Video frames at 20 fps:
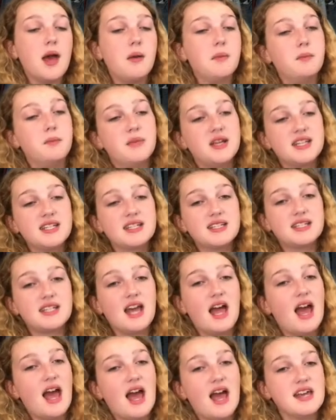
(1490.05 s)
Miss
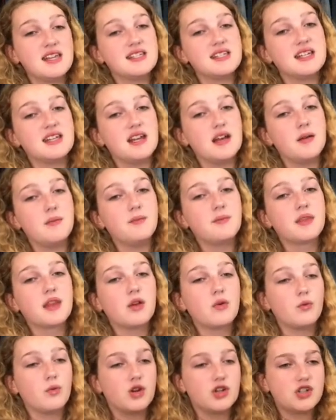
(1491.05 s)
S&M,
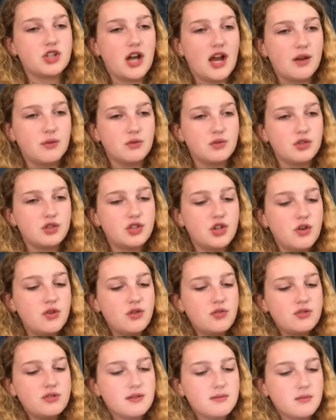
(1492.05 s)
which I will show
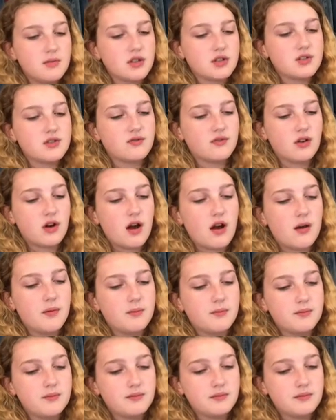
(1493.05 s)
you some looks from.